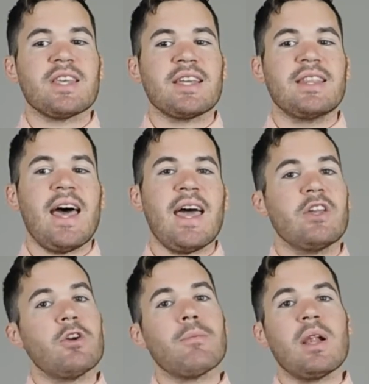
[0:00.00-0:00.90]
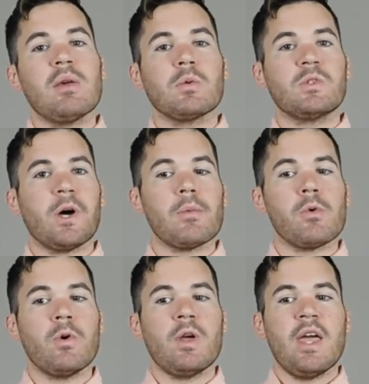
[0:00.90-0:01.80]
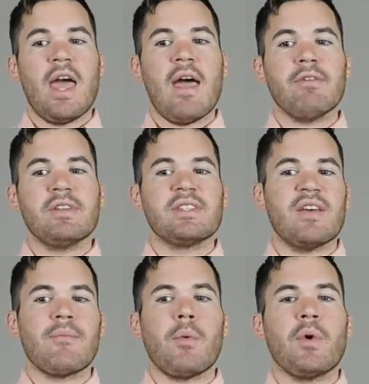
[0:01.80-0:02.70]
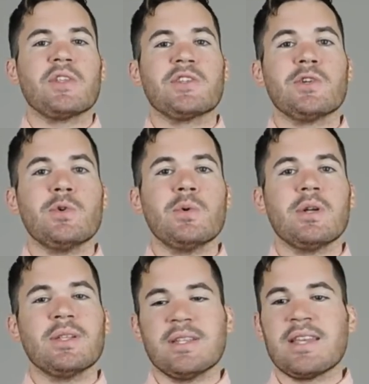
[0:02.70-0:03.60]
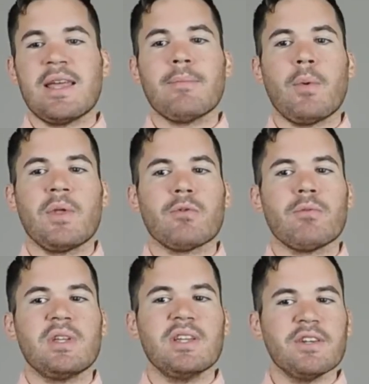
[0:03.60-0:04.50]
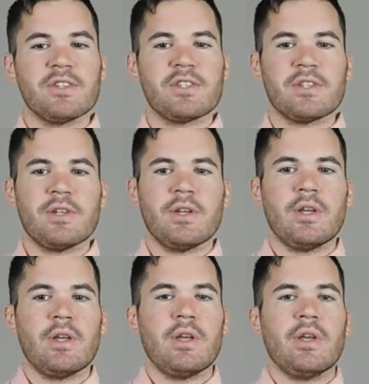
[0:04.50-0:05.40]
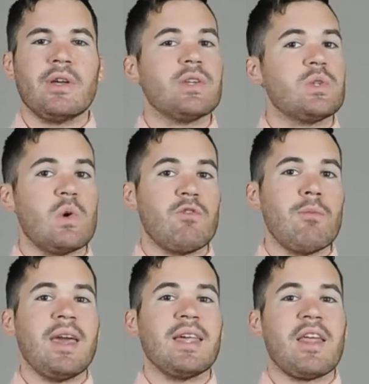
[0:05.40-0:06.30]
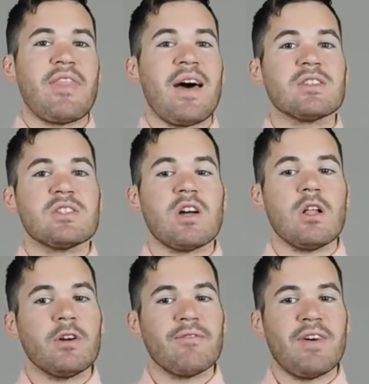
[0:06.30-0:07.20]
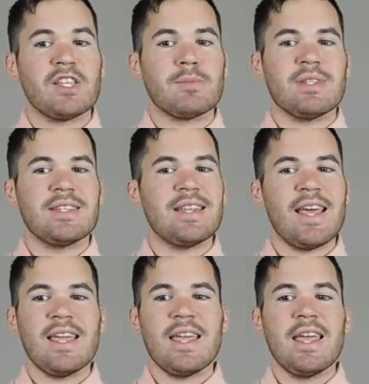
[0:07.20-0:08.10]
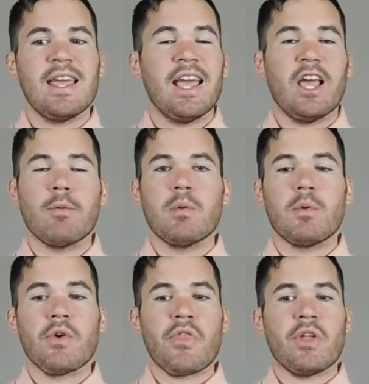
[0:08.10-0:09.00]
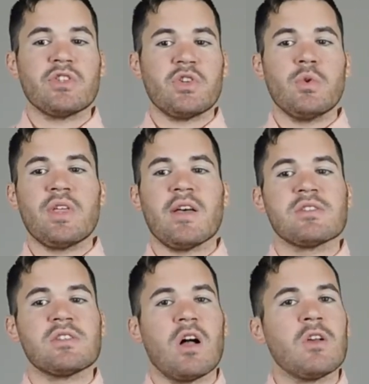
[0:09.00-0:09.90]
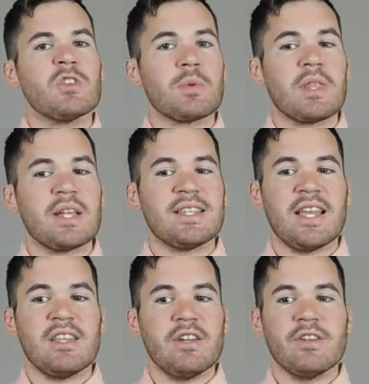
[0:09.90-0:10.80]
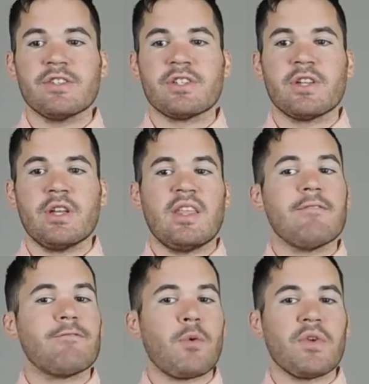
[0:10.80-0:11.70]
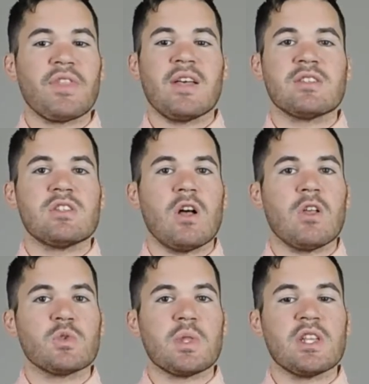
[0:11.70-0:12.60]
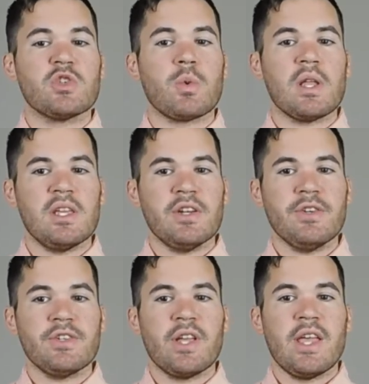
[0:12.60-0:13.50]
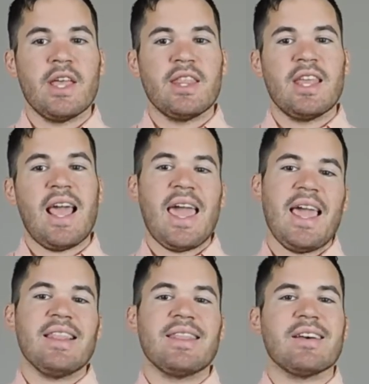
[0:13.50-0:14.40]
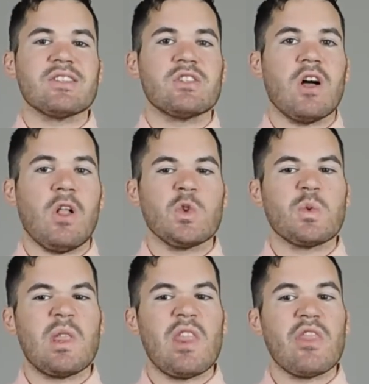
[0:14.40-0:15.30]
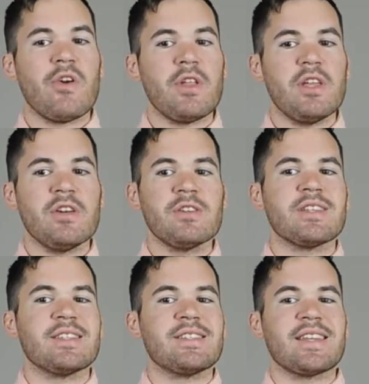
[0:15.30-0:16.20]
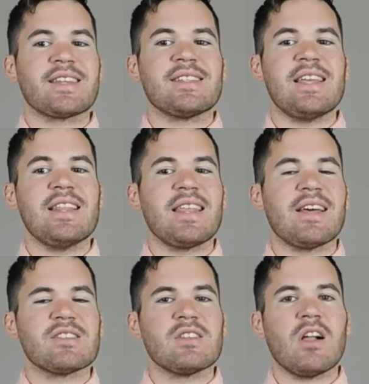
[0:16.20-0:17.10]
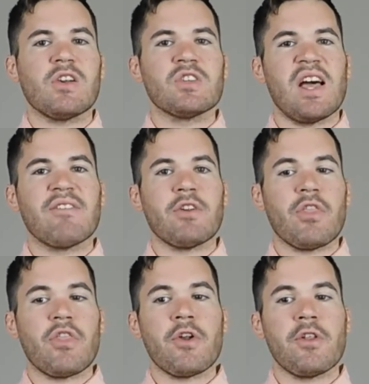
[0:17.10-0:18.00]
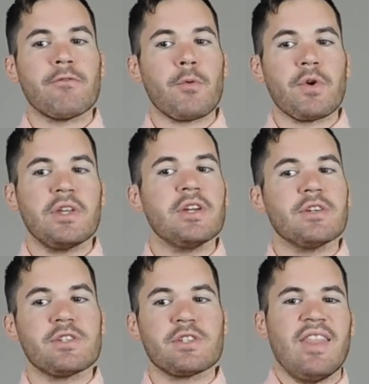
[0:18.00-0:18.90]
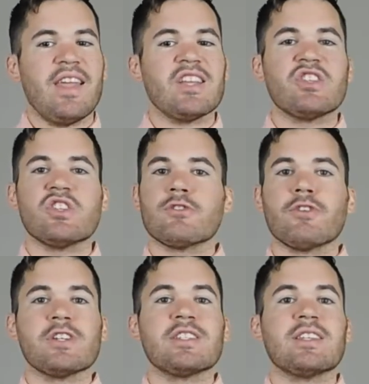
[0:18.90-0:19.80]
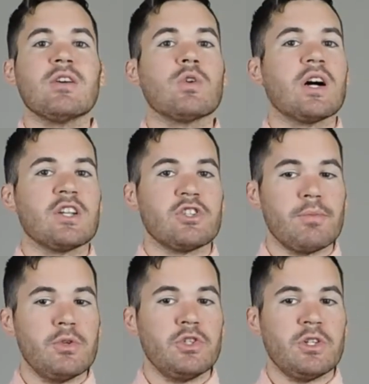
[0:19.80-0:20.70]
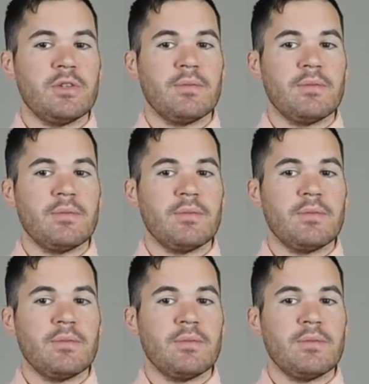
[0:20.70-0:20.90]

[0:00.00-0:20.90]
like that, your money will double every 7.2 to 10.3 years. So if you make an $1,000 investment today, it'll be worth $2,000 within 10 years, then $4,000 within 20 years, then $8,000 within 30 years, and $16,000 after 30 to 40 years. And that's just for a single contribution.